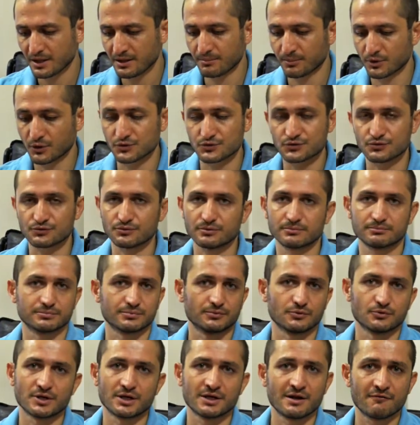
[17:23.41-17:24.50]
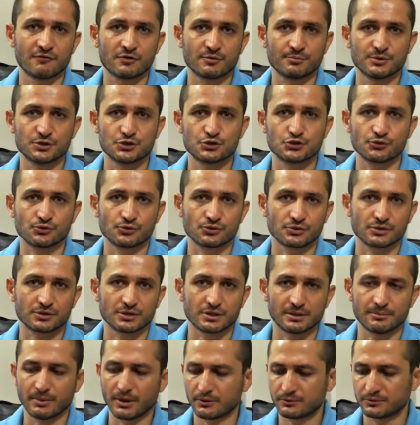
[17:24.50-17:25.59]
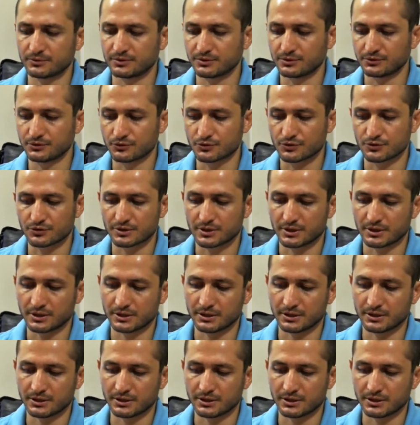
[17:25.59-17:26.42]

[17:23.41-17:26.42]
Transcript: because you can never be sure about your